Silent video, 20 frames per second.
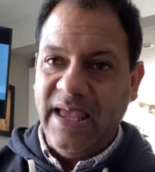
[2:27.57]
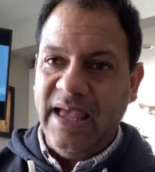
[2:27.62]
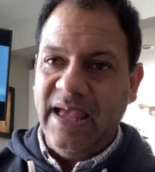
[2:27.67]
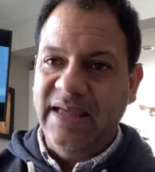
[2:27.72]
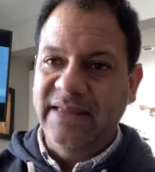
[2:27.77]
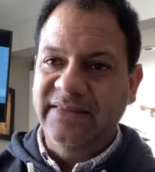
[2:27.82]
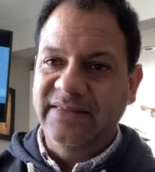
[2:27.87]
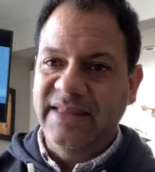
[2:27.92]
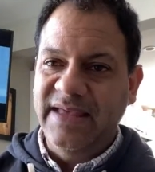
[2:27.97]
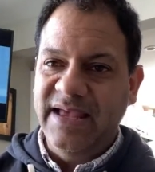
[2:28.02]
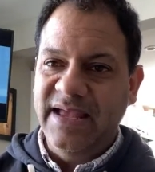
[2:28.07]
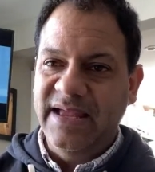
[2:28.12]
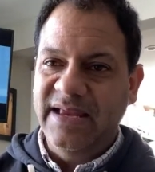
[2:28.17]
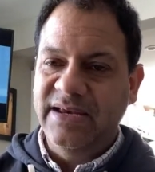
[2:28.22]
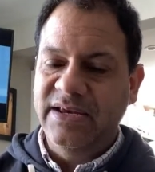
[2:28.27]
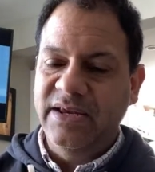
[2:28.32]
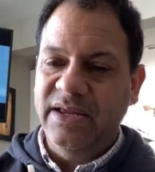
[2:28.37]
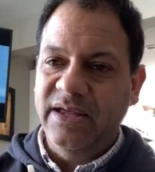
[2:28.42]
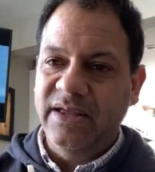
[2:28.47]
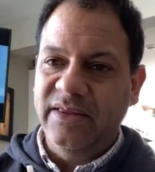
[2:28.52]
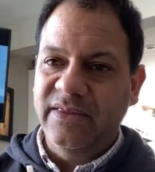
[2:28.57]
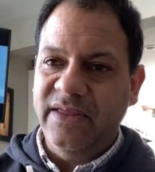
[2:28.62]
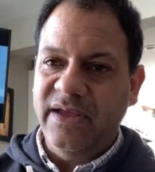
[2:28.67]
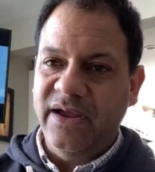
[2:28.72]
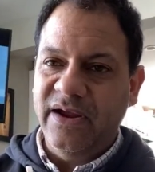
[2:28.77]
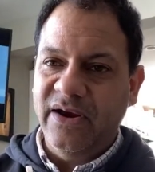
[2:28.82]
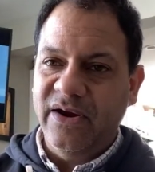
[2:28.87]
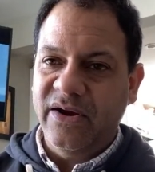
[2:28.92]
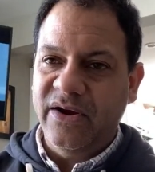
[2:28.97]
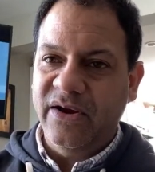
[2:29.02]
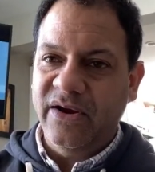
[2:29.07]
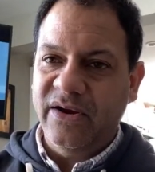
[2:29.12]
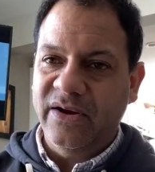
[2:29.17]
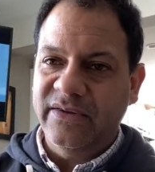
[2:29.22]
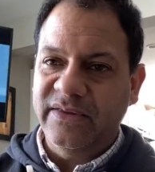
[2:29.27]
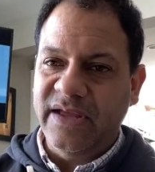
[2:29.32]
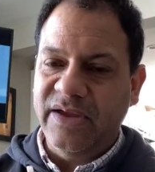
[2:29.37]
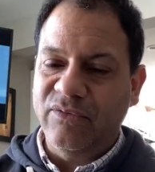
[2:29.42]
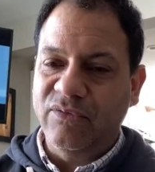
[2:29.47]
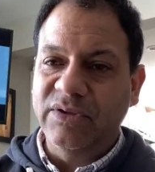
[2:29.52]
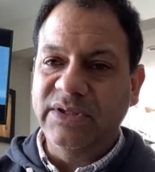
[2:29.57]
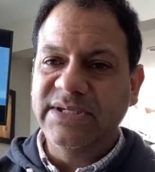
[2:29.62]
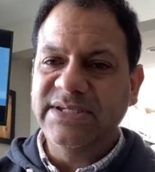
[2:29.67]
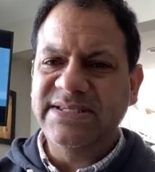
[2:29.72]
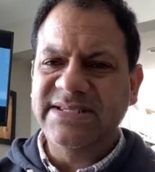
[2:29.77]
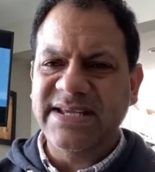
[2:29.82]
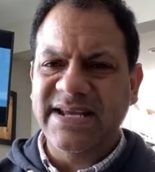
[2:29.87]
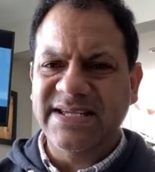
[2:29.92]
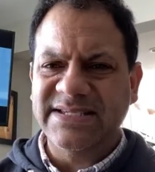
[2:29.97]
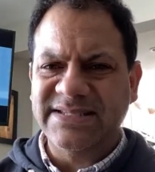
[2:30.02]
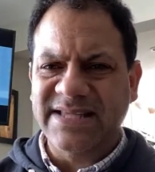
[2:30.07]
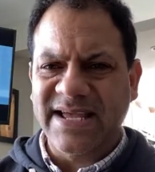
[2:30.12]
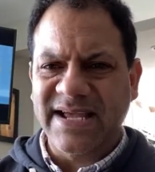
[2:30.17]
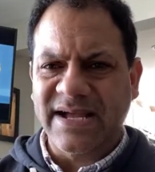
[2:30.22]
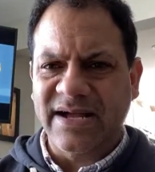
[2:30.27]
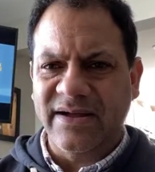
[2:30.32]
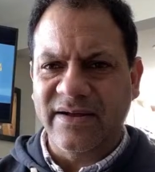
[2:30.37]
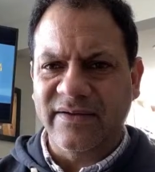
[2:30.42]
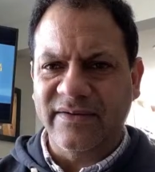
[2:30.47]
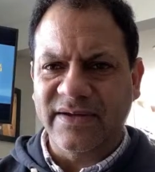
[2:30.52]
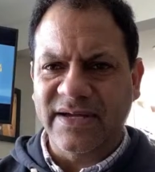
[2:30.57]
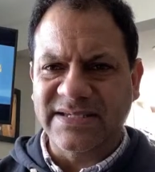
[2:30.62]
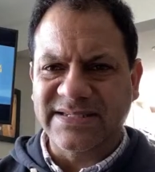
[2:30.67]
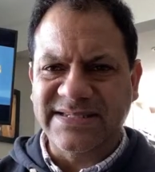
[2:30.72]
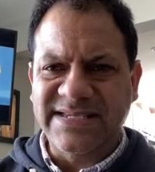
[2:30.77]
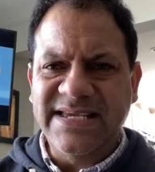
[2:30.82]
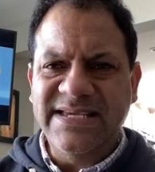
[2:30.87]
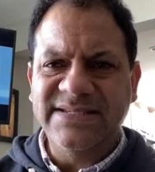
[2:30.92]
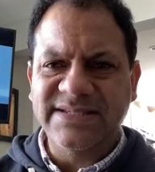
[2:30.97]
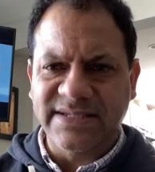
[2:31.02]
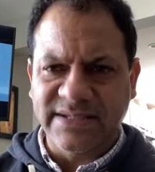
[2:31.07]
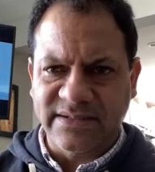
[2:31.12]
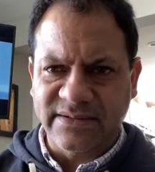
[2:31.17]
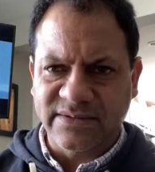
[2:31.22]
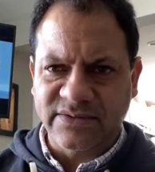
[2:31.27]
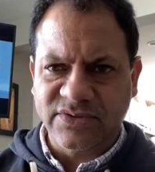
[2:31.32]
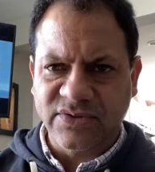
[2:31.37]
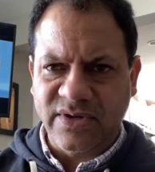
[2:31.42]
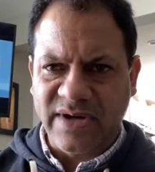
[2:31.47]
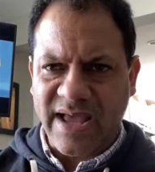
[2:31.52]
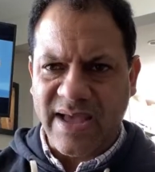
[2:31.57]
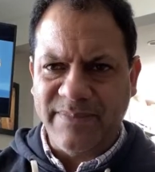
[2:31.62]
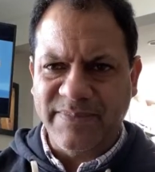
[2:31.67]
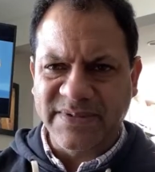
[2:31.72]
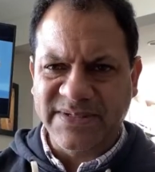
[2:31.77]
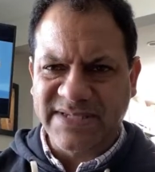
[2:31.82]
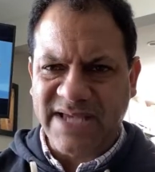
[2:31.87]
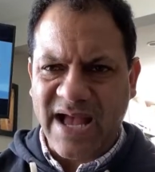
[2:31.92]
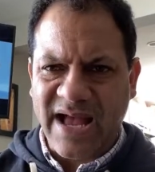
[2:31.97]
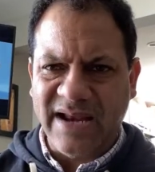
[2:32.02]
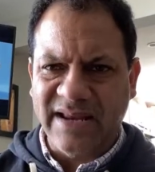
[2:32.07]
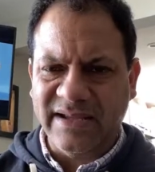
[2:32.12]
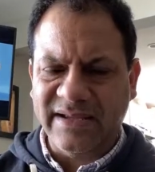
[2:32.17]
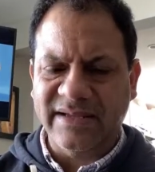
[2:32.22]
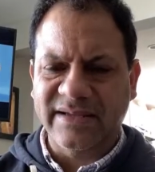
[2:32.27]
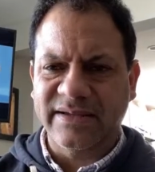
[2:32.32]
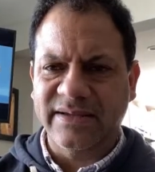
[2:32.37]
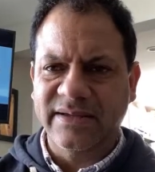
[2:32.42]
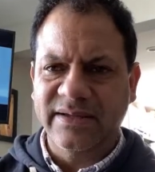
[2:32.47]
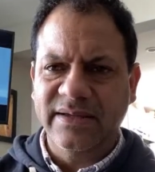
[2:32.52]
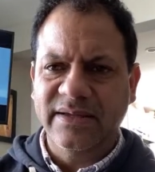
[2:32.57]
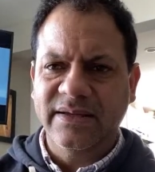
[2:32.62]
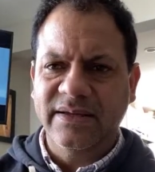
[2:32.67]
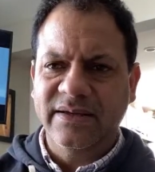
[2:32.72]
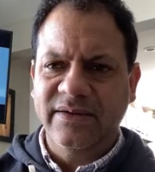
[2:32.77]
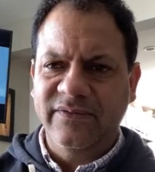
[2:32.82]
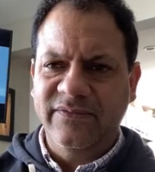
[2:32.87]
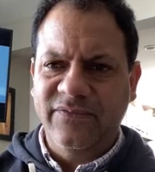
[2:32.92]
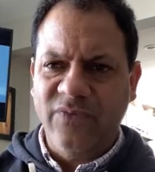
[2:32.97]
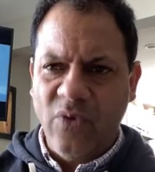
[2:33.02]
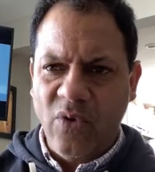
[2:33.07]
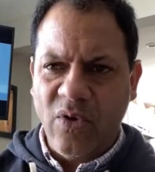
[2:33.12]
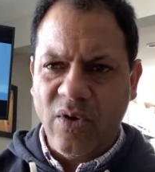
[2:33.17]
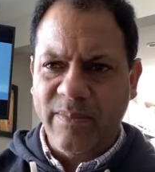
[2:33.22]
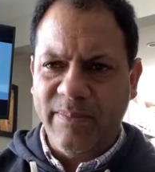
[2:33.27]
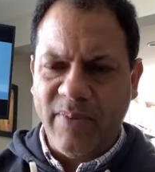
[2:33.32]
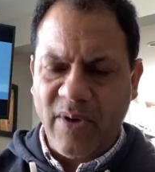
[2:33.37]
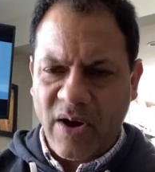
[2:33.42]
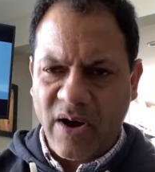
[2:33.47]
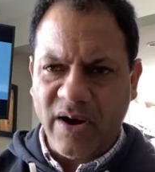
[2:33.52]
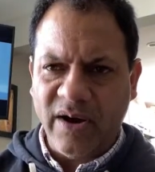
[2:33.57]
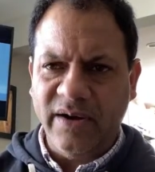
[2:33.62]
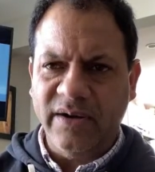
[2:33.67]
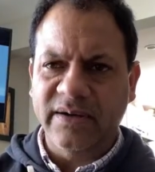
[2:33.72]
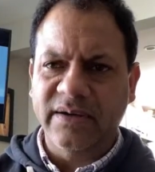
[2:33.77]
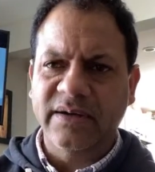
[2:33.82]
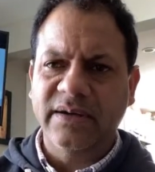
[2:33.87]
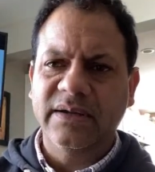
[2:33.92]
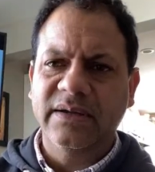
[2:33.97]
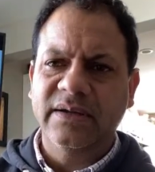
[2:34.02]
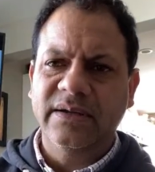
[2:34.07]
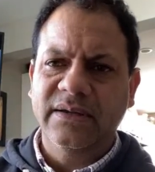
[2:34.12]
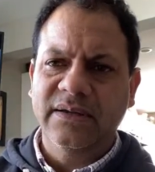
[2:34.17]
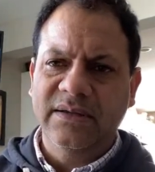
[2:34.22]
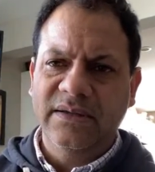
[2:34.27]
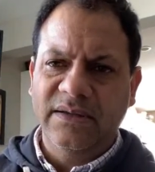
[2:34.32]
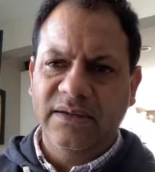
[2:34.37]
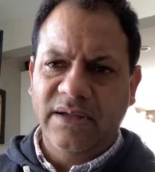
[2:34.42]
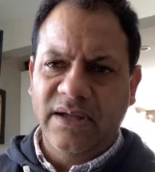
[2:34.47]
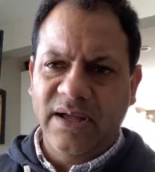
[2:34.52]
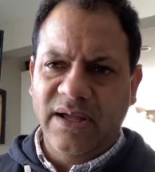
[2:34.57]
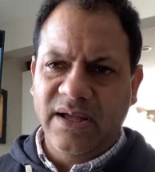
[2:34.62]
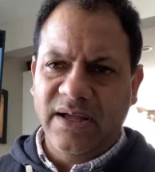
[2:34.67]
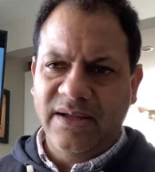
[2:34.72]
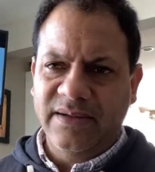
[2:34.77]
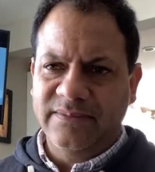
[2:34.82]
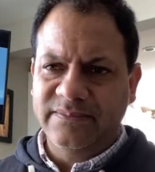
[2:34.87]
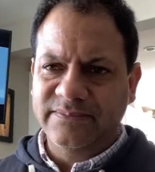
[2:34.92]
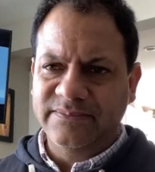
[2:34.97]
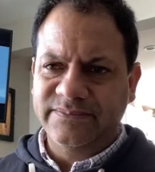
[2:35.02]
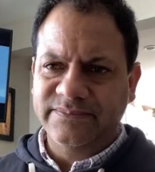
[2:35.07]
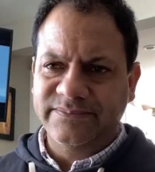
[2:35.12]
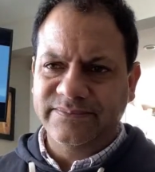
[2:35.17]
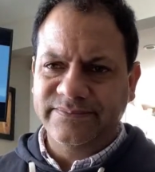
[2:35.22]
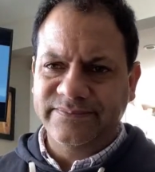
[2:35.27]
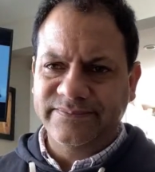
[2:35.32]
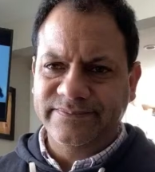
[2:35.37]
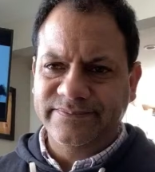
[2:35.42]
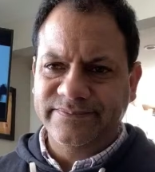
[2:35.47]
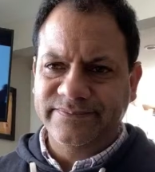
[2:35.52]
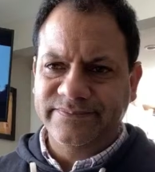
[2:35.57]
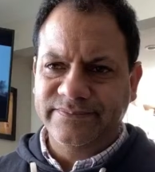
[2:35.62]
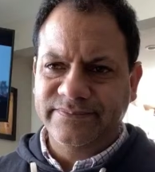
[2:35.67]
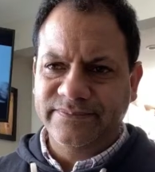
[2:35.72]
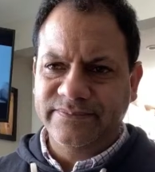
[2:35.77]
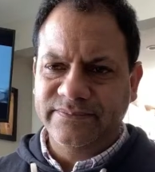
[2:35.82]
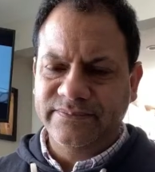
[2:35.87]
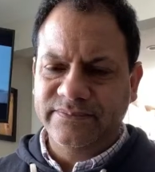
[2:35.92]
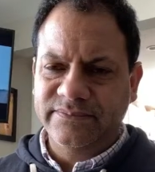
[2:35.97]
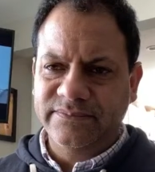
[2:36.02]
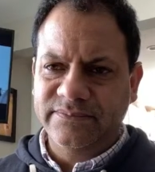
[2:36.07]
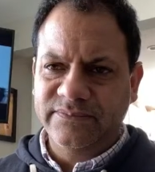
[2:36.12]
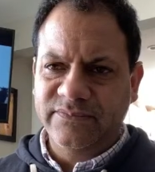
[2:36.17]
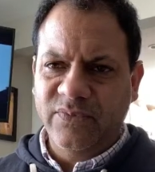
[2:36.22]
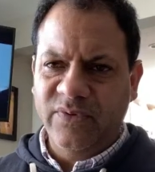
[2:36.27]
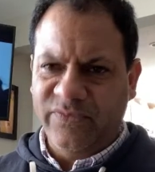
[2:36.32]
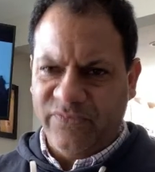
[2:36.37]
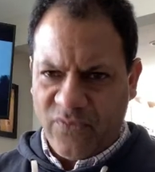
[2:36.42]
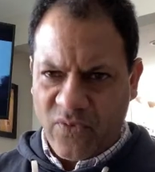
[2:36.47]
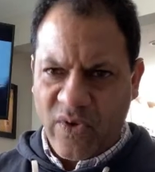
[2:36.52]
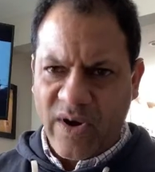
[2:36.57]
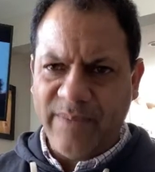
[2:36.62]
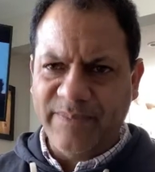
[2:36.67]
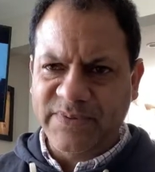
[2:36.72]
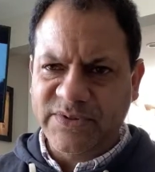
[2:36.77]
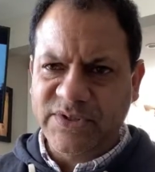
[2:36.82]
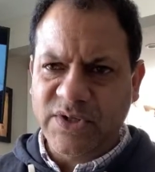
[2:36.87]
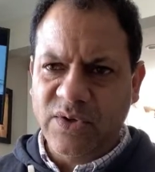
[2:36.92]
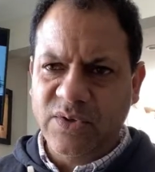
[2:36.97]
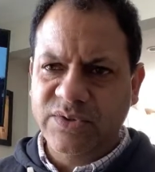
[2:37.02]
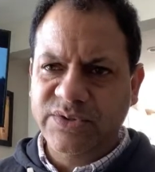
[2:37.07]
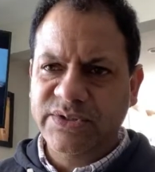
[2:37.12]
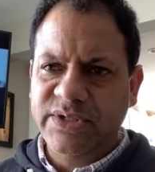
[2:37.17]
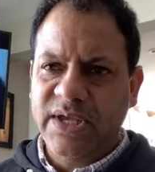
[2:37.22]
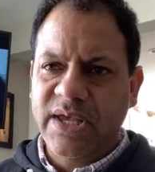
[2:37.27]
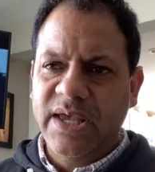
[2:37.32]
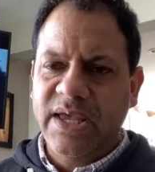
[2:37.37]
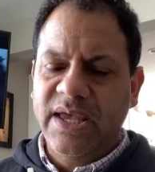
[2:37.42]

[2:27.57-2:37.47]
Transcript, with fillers: and then they released it as like a, a season, sort of episodic, four-part, um, with four episodes.